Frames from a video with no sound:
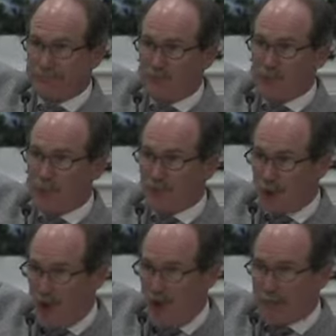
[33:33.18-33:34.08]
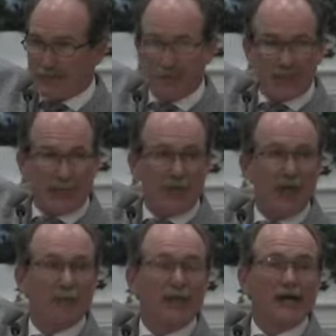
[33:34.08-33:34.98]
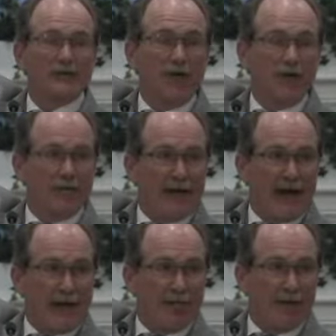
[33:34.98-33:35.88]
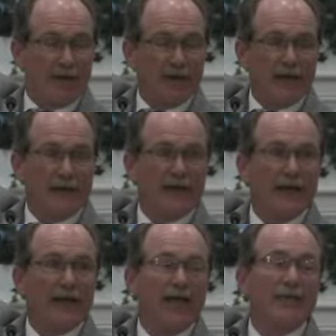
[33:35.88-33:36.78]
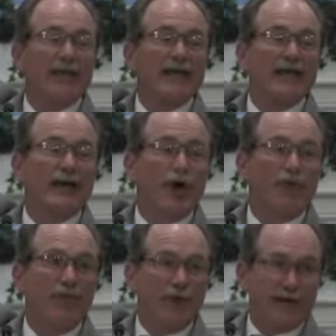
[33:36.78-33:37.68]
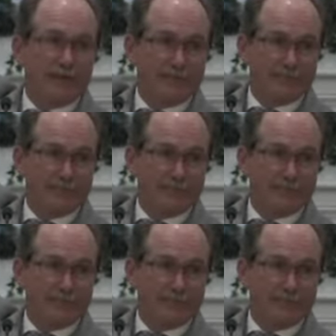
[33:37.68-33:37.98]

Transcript: We're going to draw our position based on the Bible, and they can get over it.